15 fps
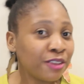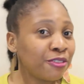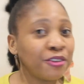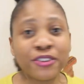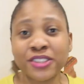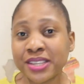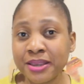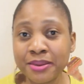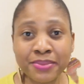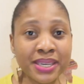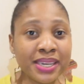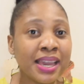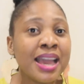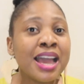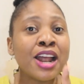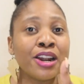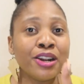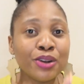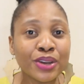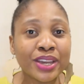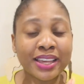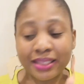you see me
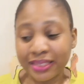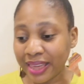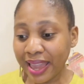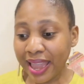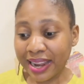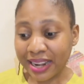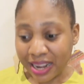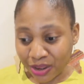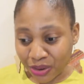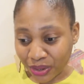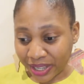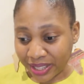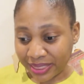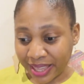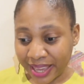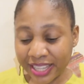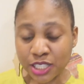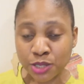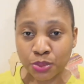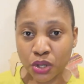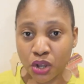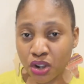looking there and then looking there, it's
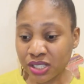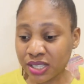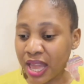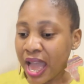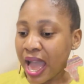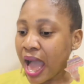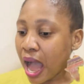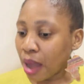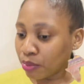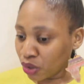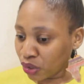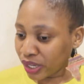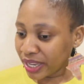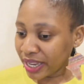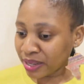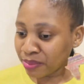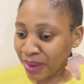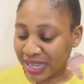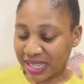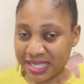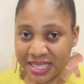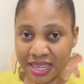because I'm looking at
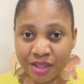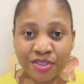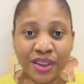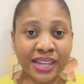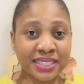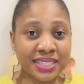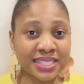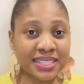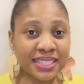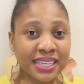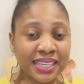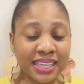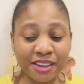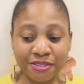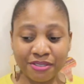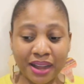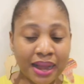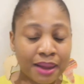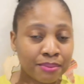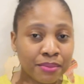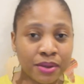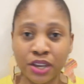myself and seeing if
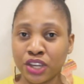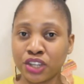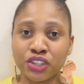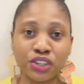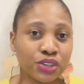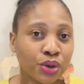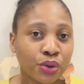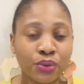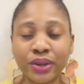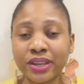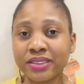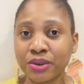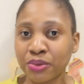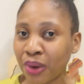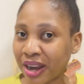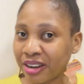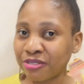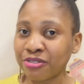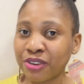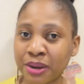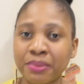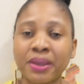I'm in the right
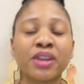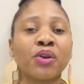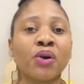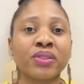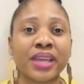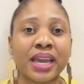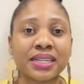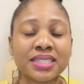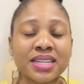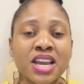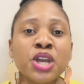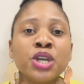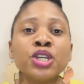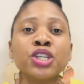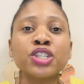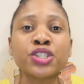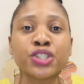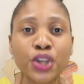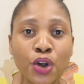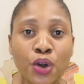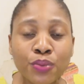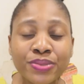frame and all that.
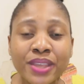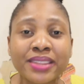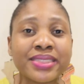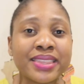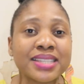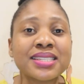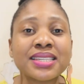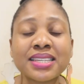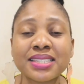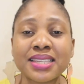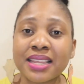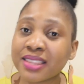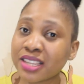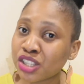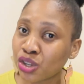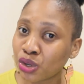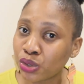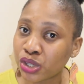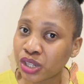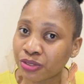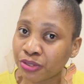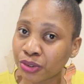So this is the
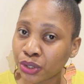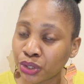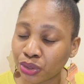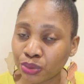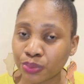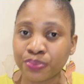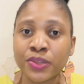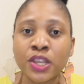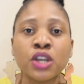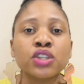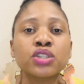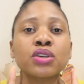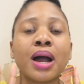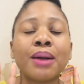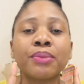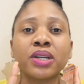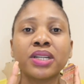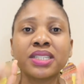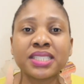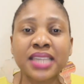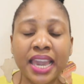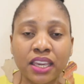solution for you. So I'm
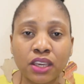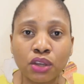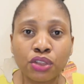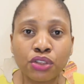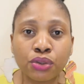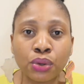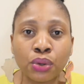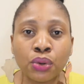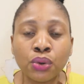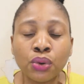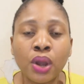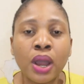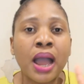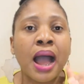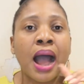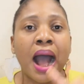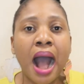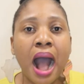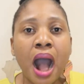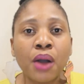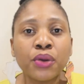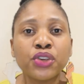gonna take you through
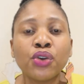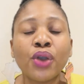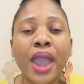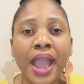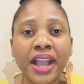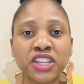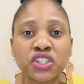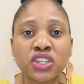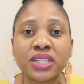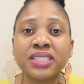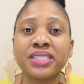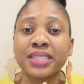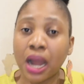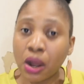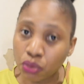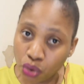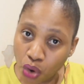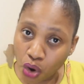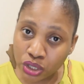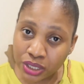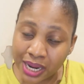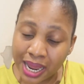how you actually
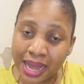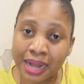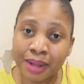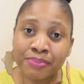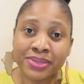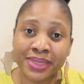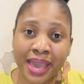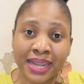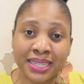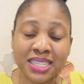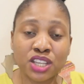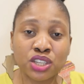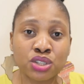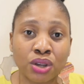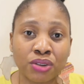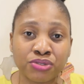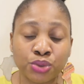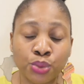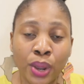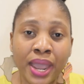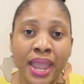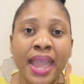download that
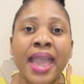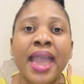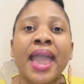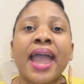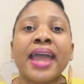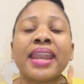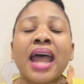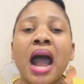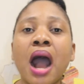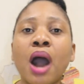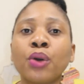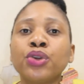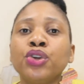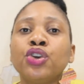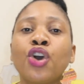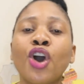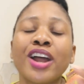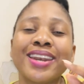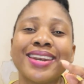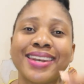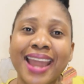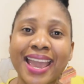software and how you
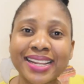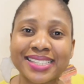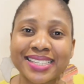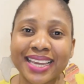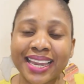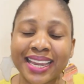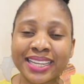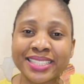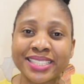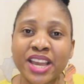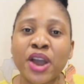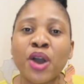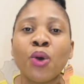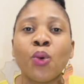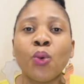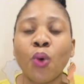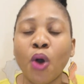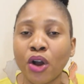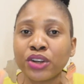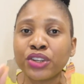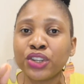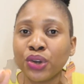connect it
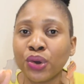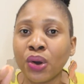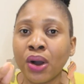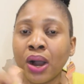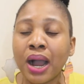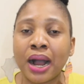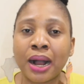on your